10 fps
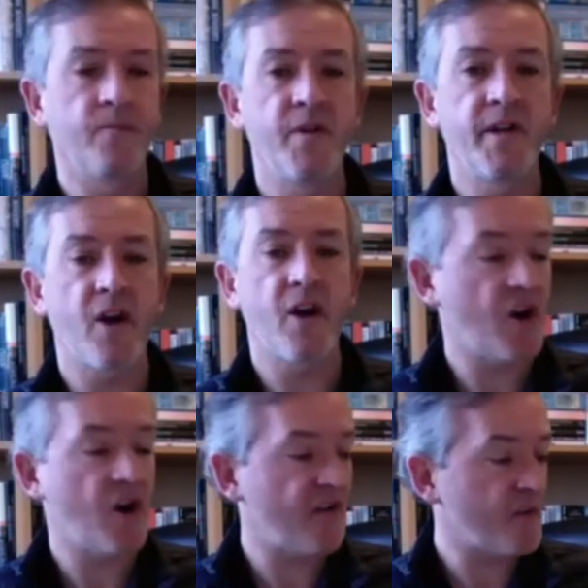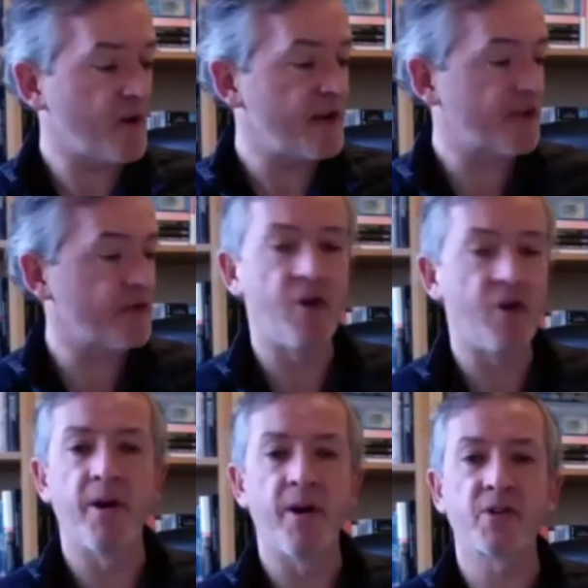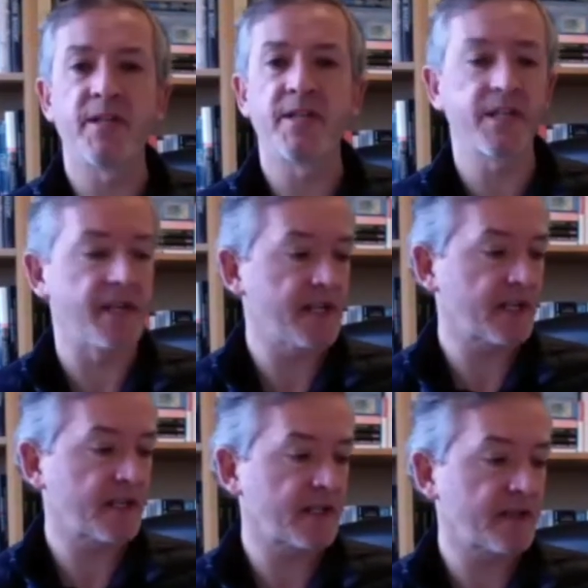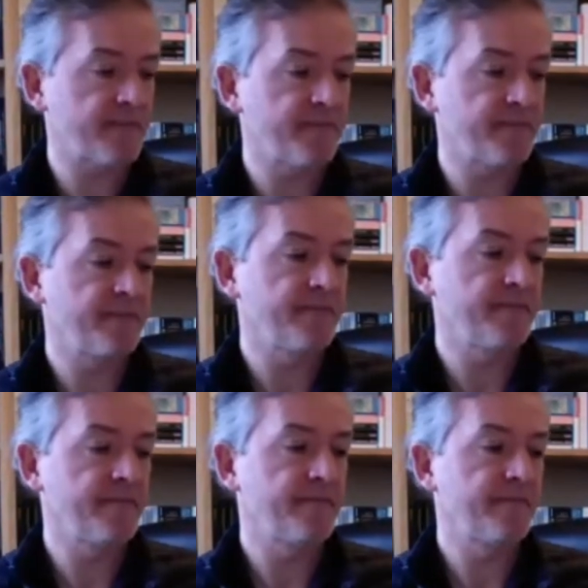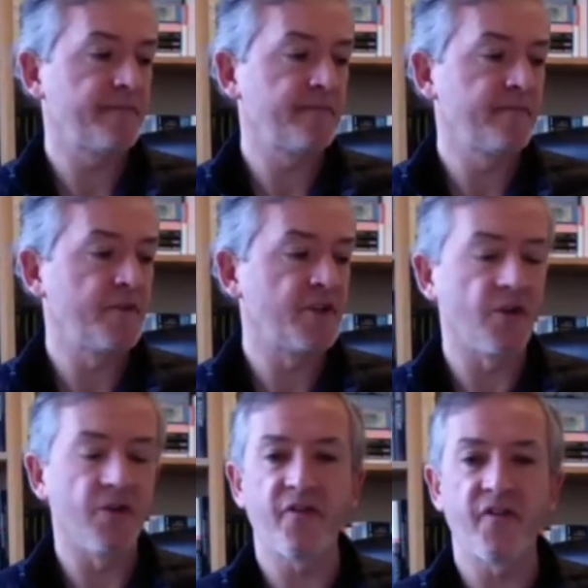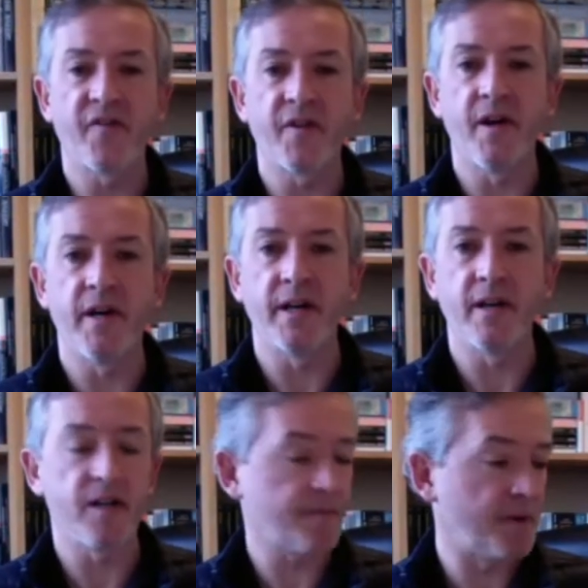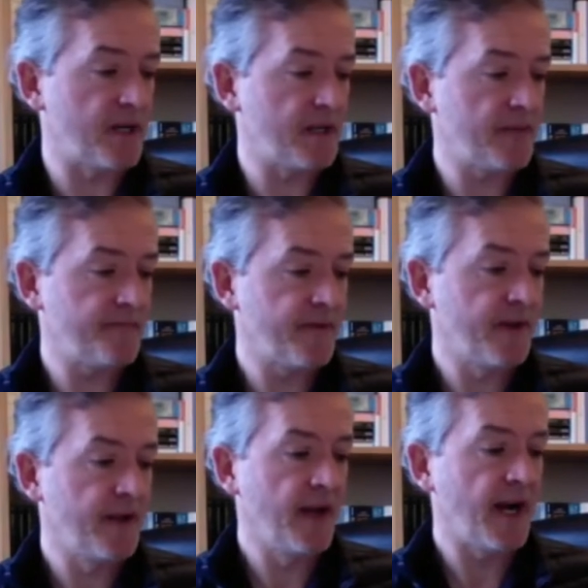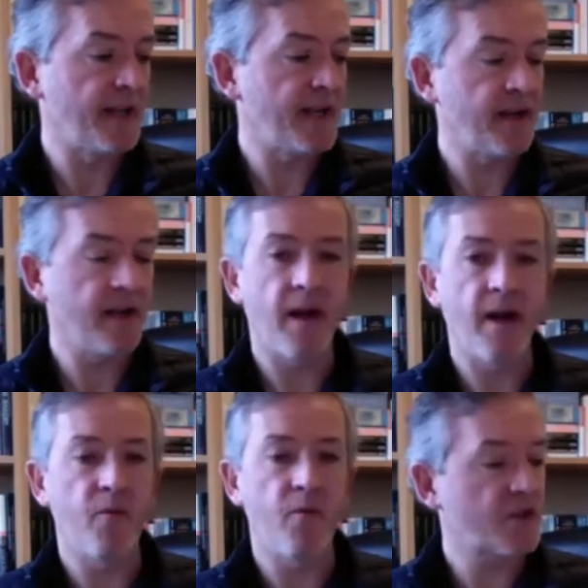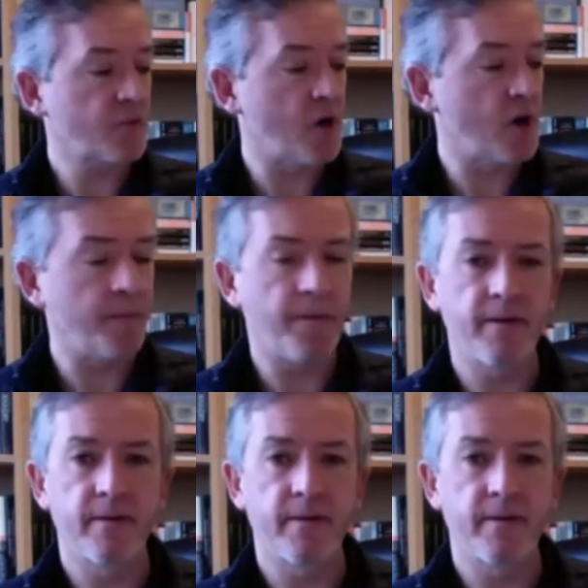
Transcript: get halfway through bar 26, which is on the fifth line, last bar, and then we swap.